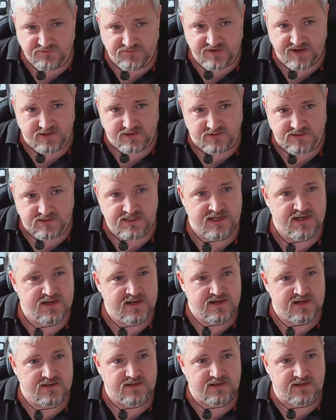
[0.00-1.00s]
fails.
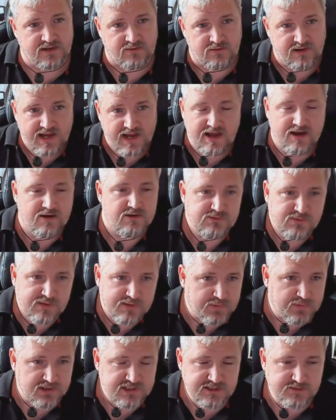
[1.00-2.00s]
You know, how do
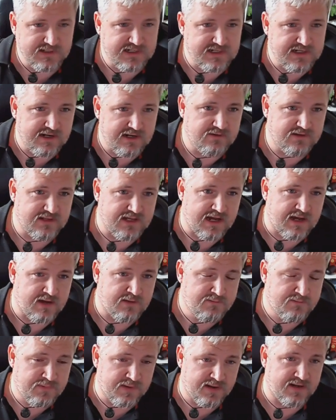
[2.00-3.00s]
we possibly know that
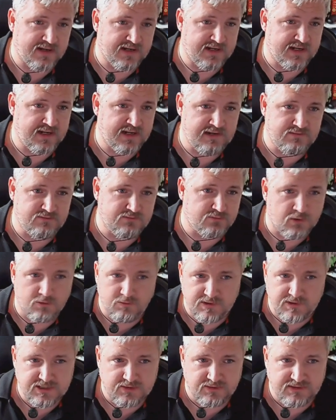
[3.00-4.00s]
by
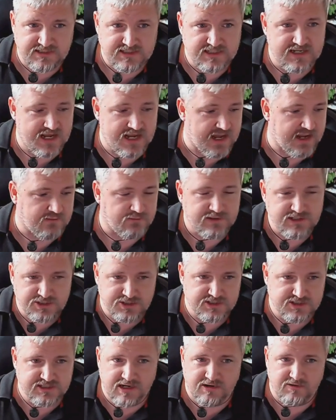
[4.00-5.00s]
what we're doing today? We
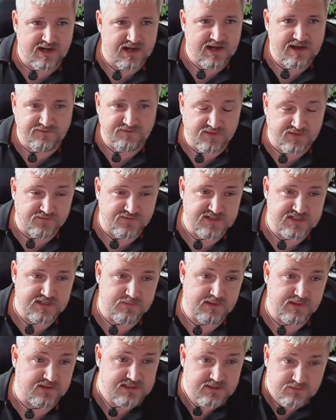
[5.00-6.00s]
just don't have the
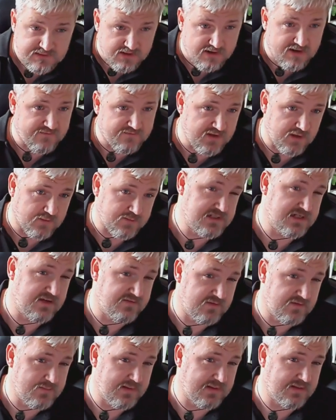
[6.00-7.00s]
visibility, we don't have the
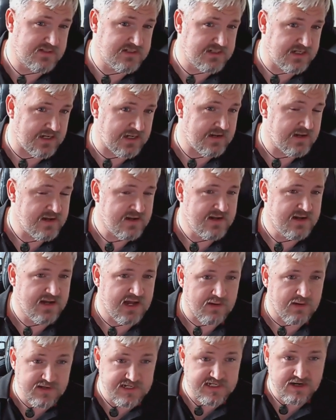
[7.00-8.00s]
observability,
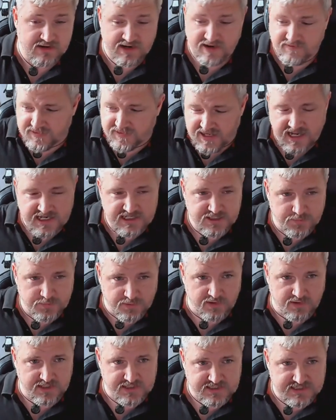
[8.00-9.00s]
and we don't have the
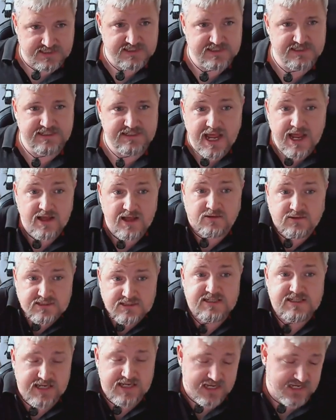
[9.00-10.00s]
enterprise scale
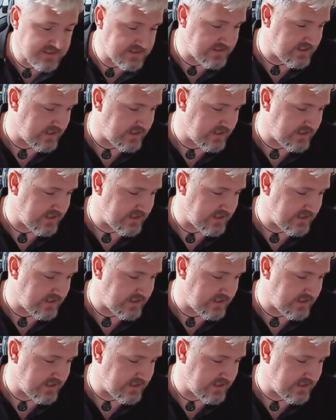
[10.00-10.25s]
to test